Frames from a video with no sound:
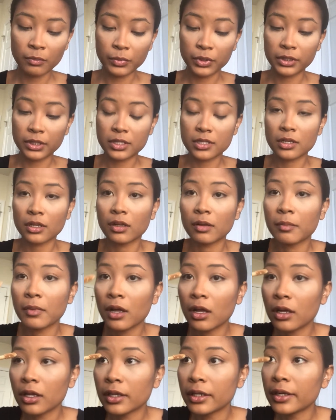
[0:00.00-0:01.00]
put some
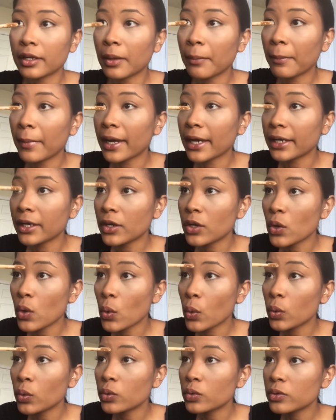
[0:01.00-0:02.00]
on my
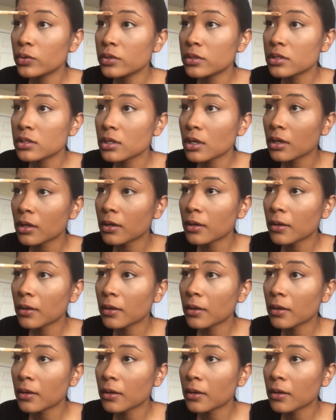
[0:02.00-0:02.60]
nose